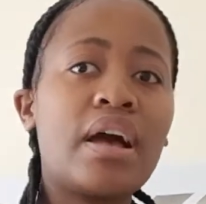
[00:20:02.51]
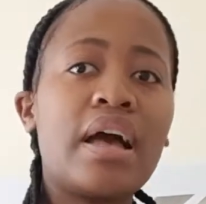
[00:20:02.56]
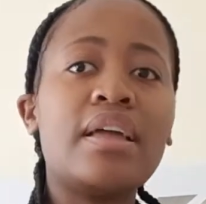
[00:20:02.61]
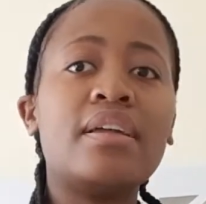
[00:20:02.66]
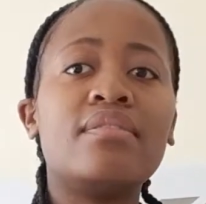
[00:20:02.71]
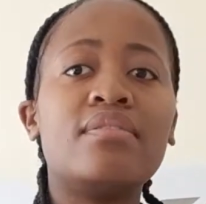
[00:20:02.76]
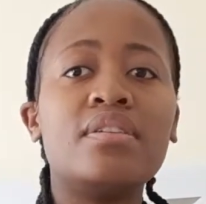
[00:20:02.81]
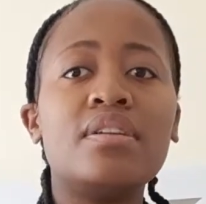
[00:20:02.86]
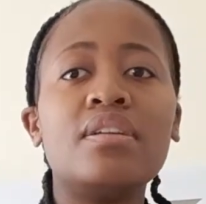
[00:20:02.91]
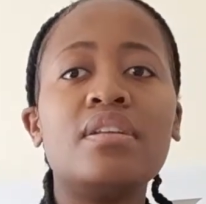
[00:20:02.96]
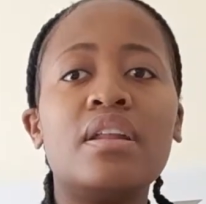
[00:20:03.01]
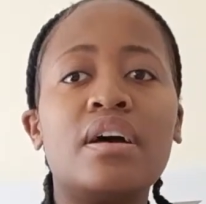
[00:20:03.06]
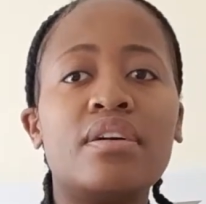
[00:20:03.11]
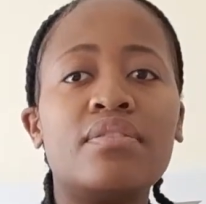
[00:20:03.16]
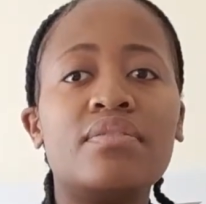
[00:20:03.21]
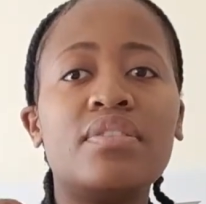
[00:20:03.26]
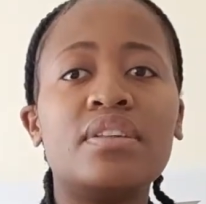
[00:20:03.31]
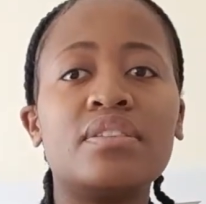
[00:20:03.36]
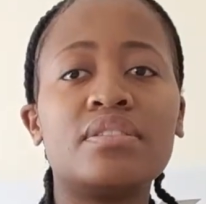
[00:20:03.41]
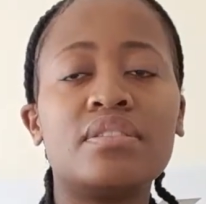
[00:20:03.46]
I really love
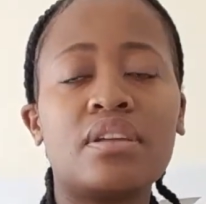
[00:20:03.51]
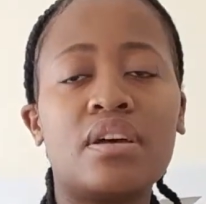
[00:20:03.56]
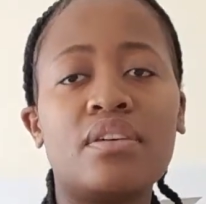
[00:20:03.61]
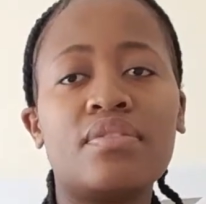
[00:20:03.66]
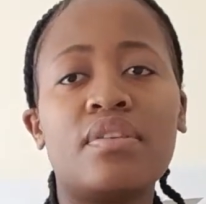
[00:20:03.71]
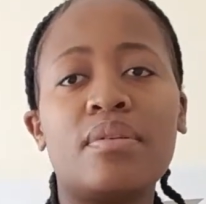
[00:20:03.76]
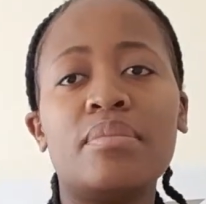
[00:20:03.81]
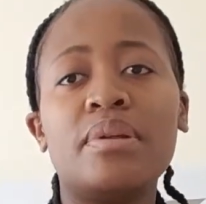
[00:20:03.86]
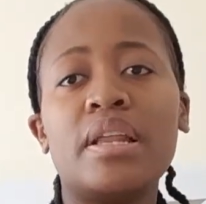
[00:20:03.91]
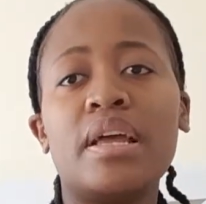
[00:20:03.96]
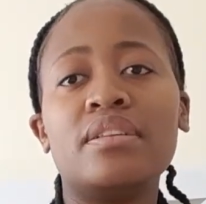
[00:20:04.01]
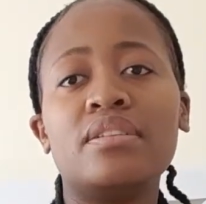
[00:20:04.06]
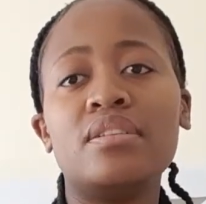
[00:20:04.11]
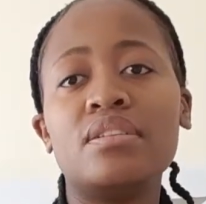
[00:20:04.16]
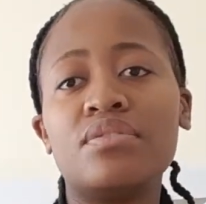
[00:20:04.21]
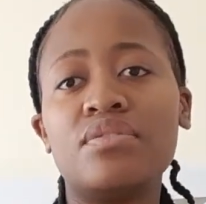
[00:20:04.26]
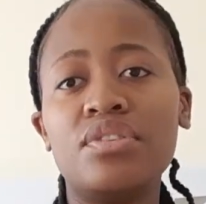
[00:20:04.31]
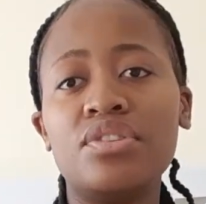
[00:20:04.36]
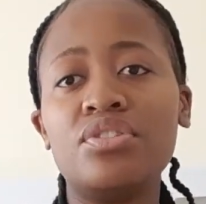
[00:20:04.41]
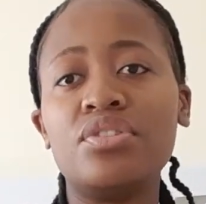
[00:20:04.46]
the stuff. I mean, I did
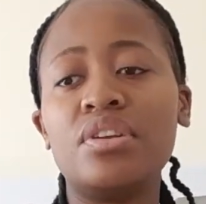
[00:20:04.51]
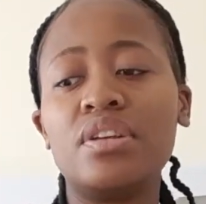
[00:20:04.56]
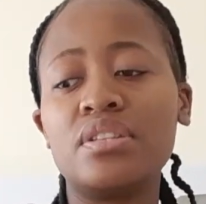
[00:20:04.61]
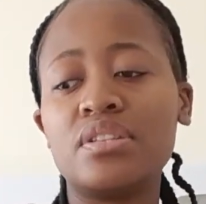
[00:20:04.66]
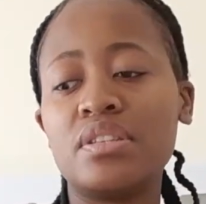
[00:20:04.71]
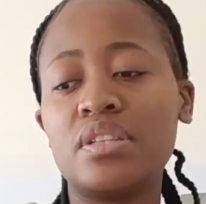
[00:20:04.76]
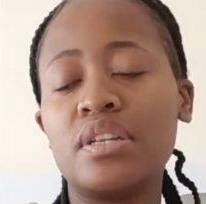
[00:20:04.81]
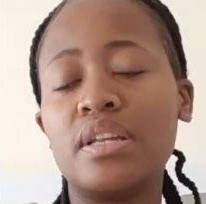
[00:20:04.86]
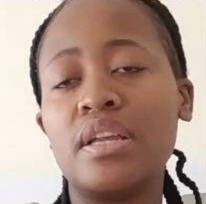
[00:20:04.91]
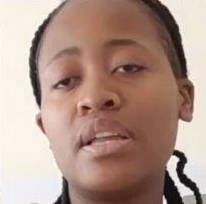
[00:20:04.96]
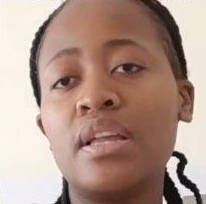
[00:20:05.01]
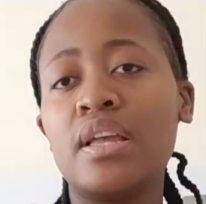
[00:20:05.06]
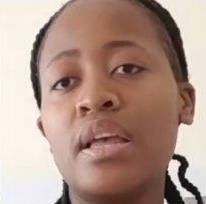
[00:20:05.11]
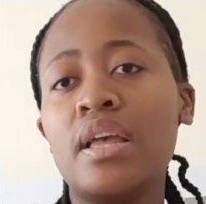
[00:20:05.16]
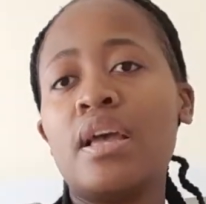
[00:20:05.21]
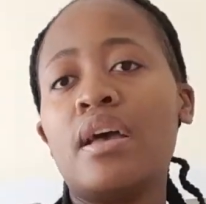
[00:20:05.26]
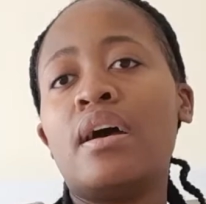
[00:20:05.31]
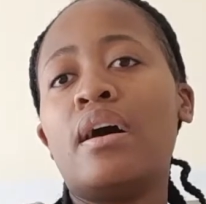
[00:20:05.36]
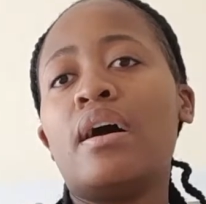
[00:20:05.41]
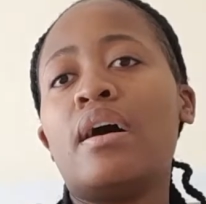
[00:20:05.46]
a video yesterday
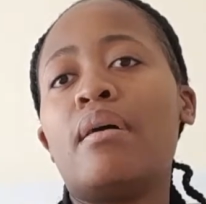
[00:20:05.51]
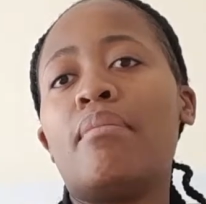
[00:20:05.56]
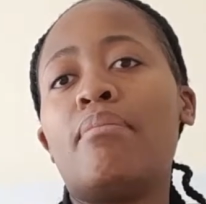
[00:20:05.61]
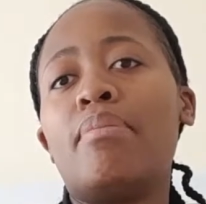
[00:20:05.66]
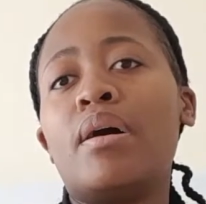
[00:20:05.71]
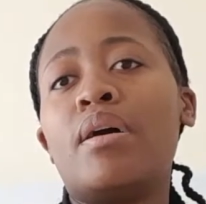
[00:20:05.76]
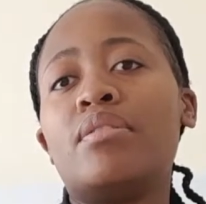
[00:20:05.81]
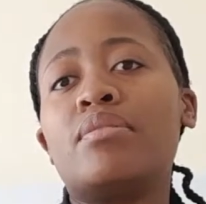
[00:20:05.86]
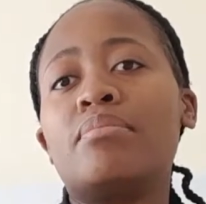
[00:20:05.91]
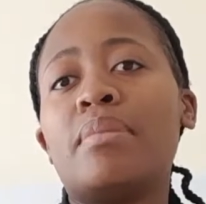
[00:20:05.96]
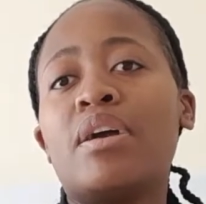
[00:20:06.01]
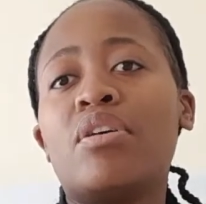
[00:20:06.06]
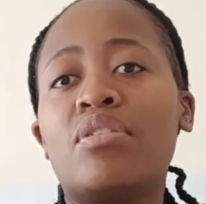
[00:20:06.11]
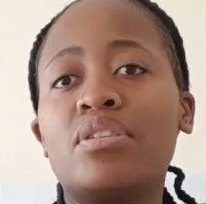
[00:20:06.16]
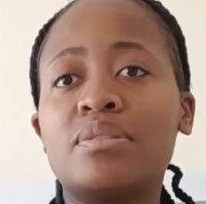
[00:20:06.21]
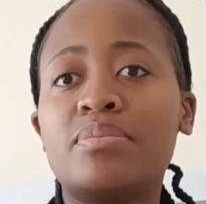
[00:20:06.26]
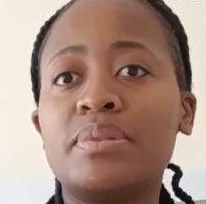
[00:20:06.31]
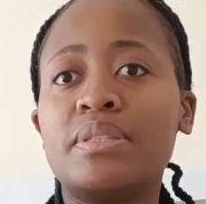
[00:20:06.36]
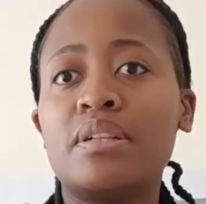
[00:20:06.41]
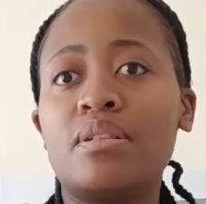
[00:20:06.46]
about my
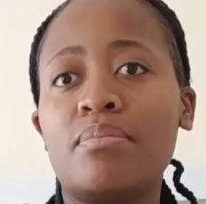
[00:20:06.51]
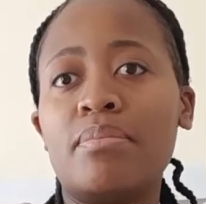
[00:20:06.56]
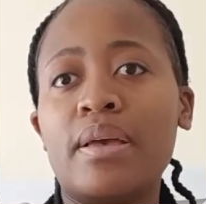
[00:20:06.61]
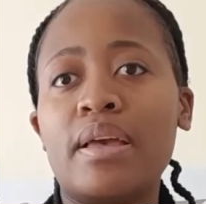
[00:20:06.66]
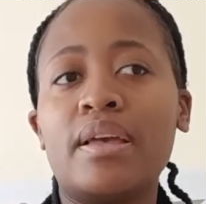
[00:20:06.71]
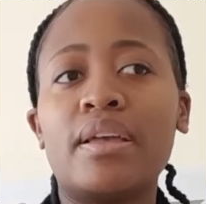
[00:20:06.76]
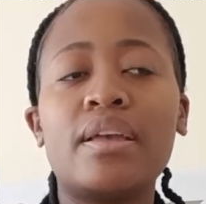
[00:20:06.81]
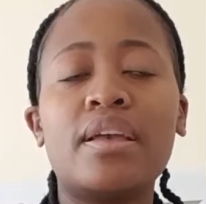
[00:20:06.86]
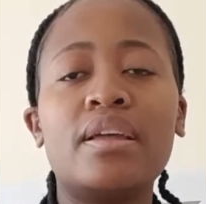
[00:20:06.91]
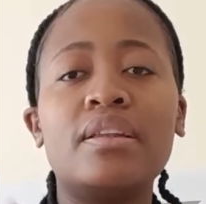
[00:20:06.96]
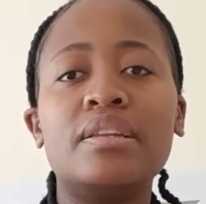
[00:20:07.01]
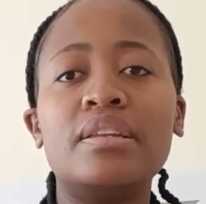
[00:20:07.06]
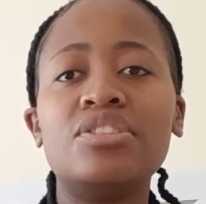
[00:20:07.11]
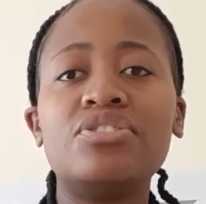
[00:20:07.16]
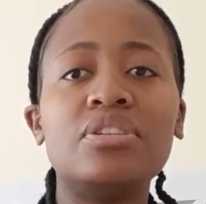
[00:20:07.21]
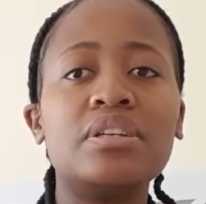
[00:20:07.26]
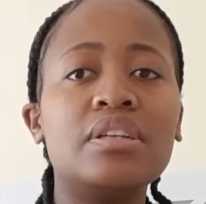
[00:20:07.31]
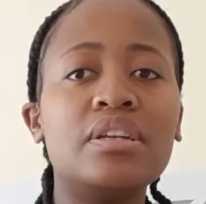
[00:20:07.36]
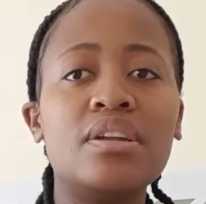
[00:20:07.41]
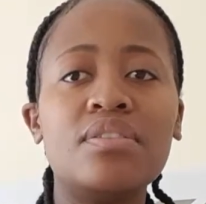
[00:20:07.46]
hospital bag, and
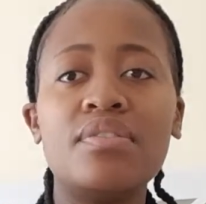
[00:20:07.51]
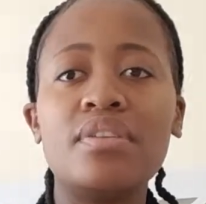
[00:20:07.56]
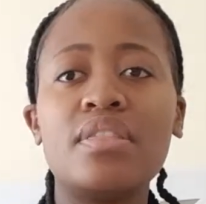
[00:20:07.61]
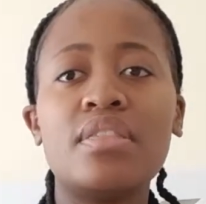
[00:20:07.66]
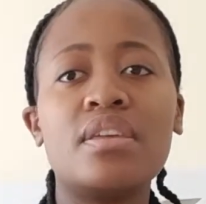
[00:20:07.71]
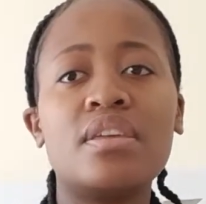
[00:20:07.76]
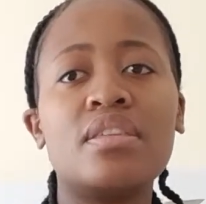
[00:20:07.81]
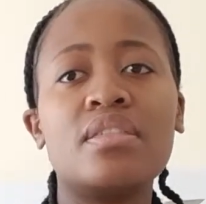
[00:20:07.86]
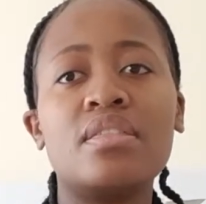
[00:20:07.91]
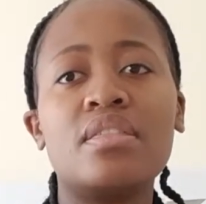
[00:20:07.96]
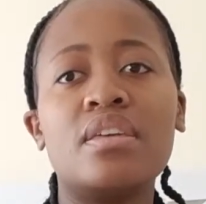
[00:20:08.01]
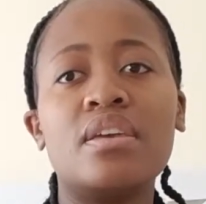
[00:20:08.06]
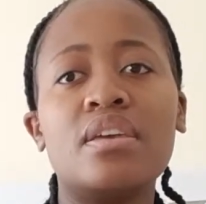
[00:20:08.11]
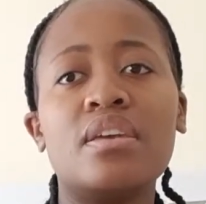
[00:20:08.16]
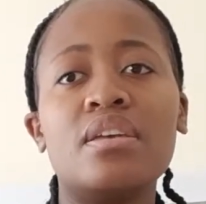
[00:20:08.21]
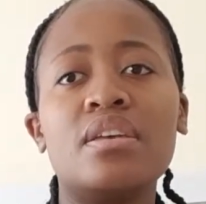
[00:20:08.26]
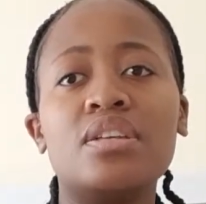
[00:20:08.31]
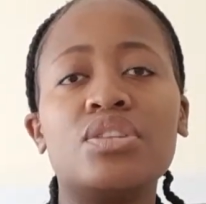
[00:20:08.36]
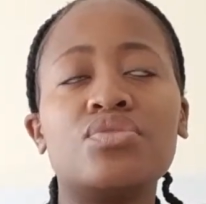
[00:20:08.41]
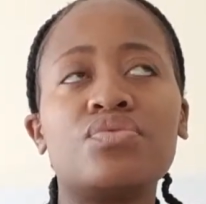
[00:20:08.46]
literally everything there
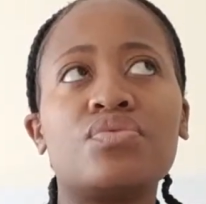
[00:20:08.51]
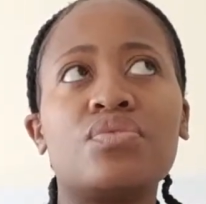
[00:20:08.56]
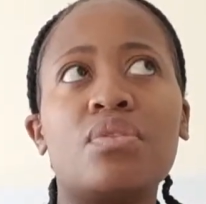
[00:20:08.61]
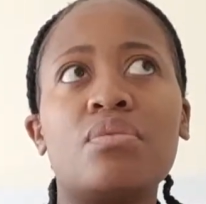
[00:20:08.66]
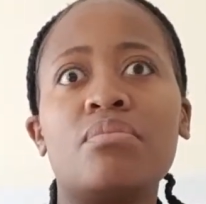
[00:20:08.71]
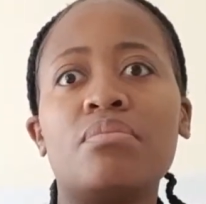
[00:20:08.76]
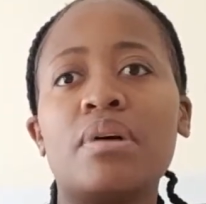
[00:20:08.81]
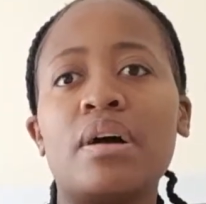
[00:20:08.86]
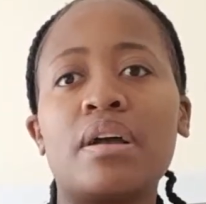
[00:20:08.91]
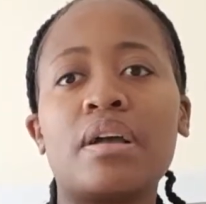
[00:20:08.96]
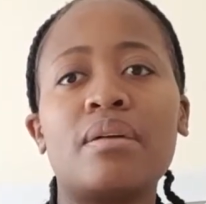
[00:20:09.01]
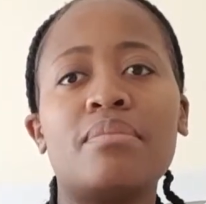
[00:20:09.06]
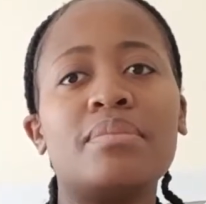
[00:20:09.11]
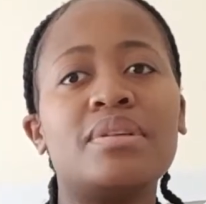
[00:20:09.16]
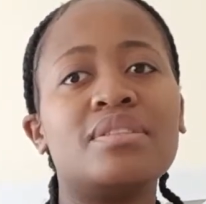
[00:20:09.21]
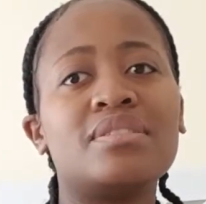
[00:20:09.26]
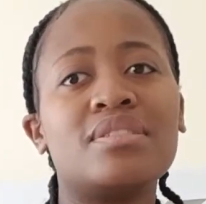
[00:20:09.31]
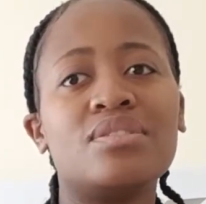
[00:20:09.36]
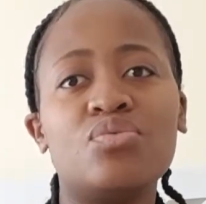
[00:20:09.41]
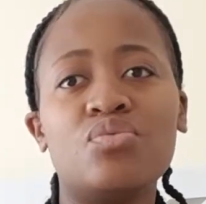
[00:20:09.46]
is from
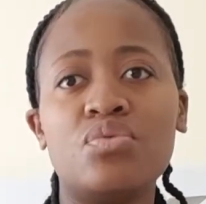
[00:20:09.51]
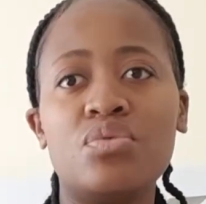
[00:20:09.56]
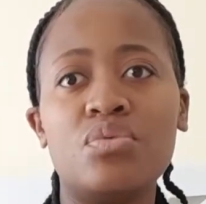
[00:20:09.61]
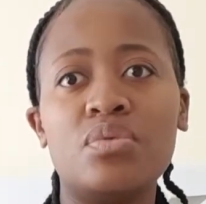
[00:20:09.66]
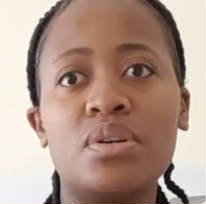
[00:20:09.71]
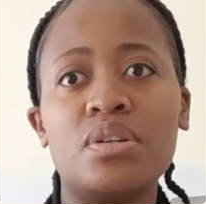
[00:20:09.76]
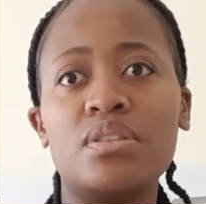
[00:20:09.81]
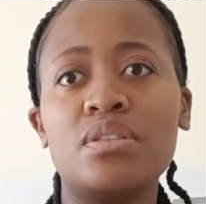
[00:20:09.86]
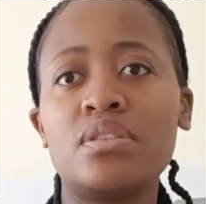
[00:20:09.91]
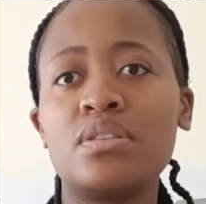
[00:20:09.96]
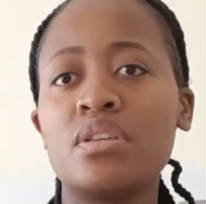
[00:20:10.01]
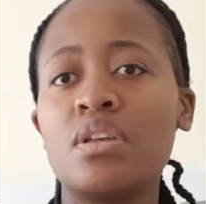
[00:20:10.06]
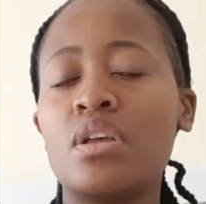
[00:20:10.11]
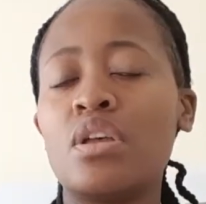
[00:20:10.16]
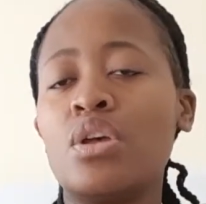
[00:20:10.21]
Ackermans and Woolworths.